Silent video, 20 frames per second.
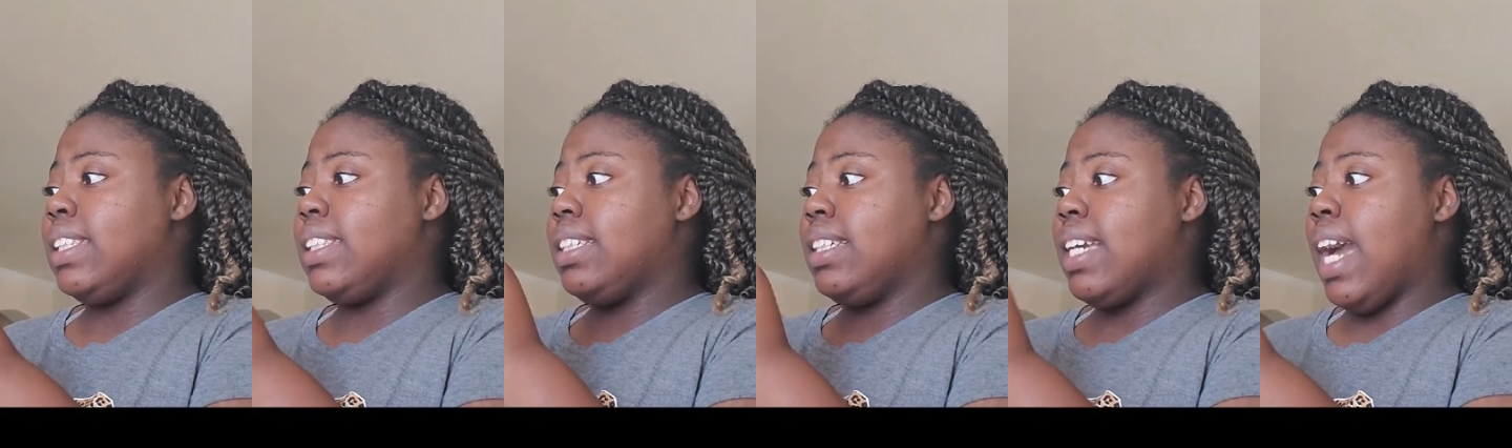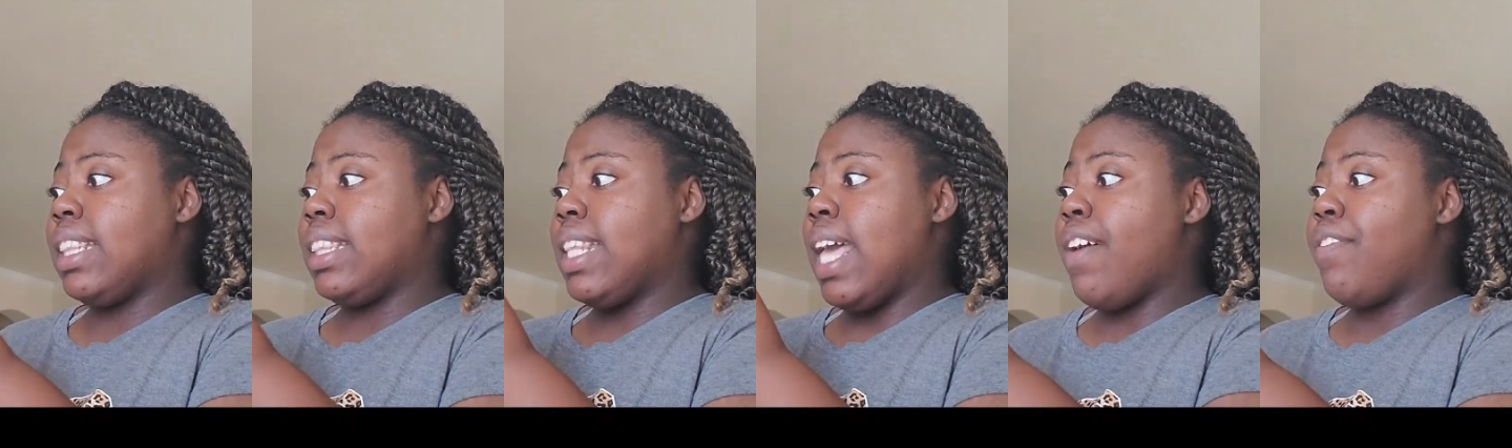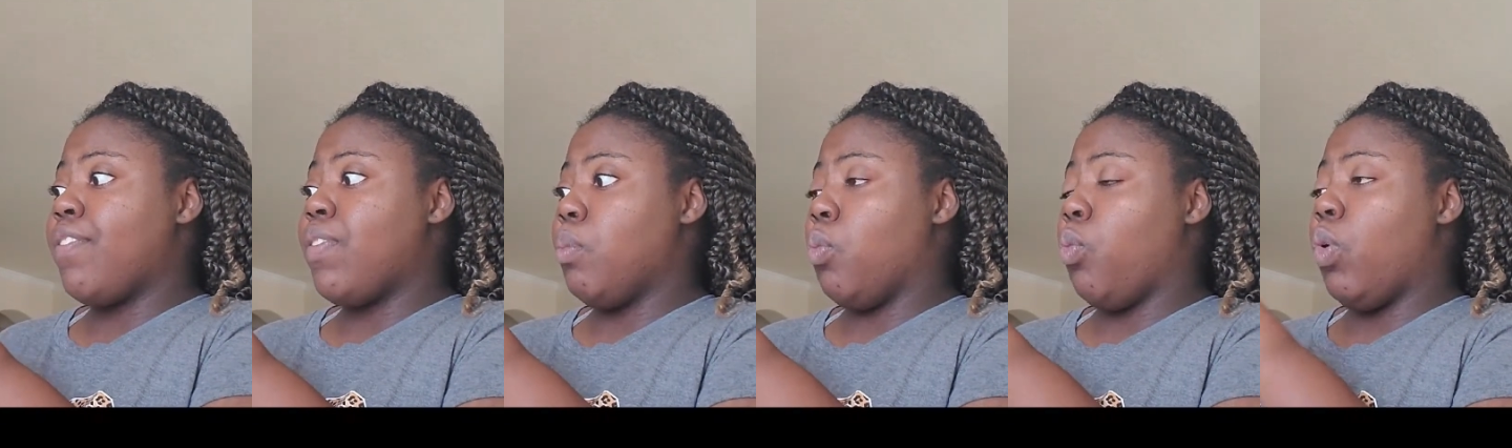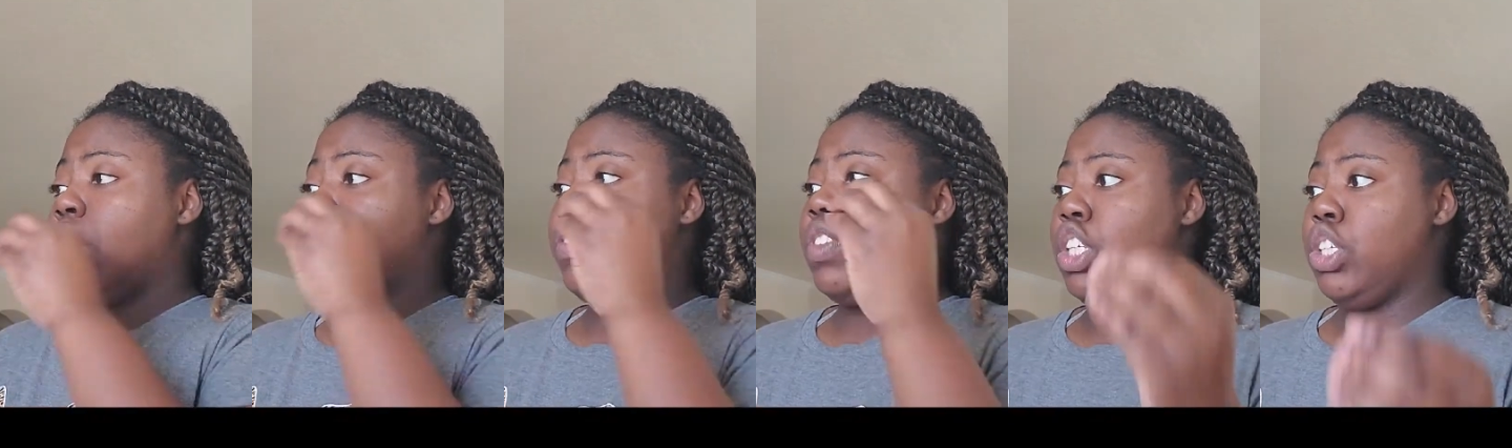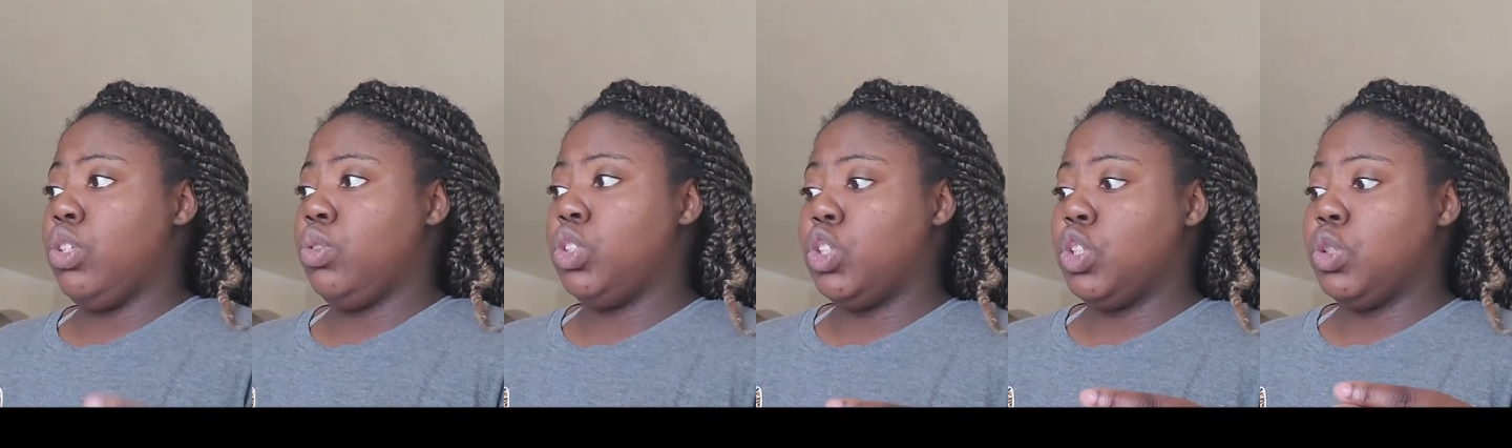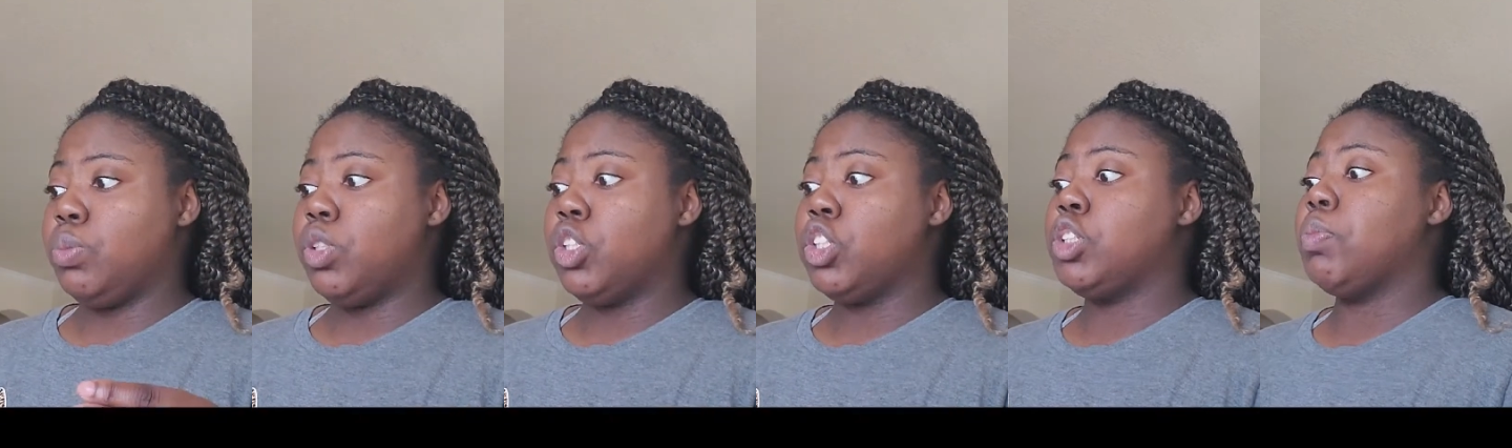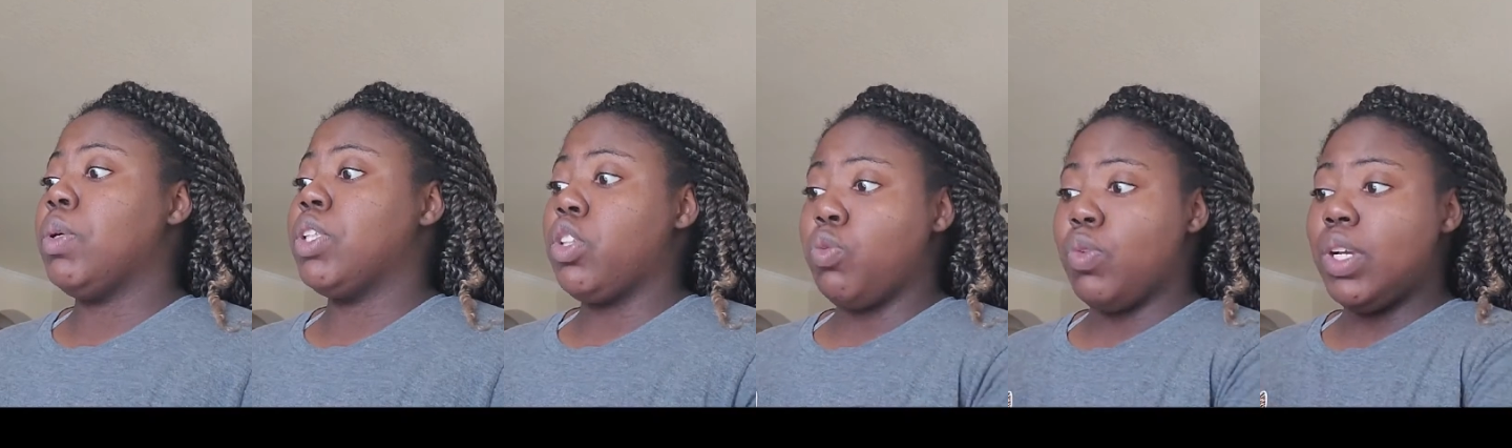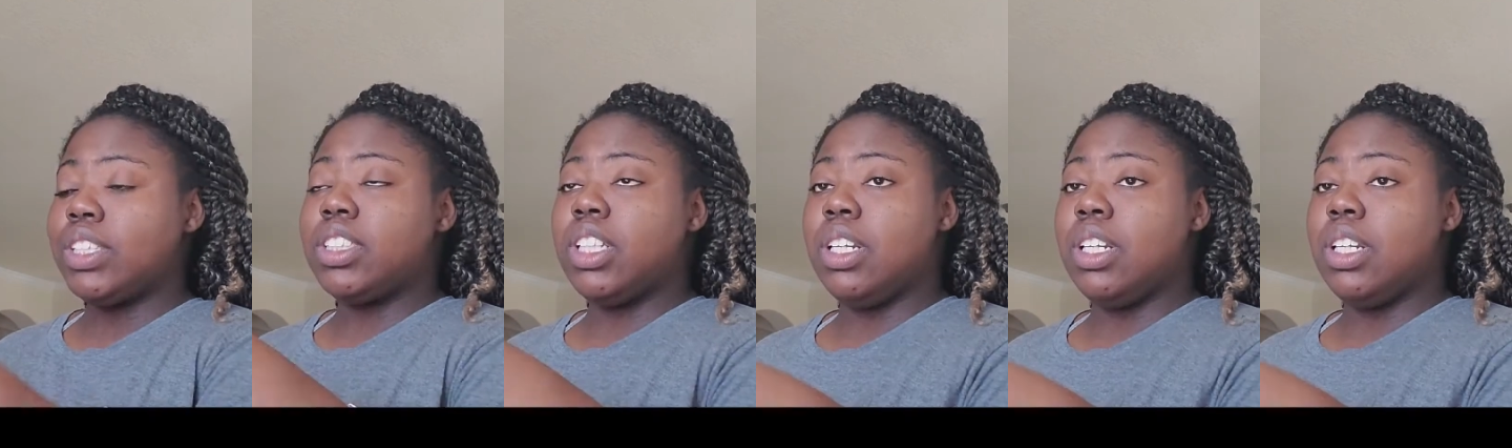got that from one of the YouTubers, but the rest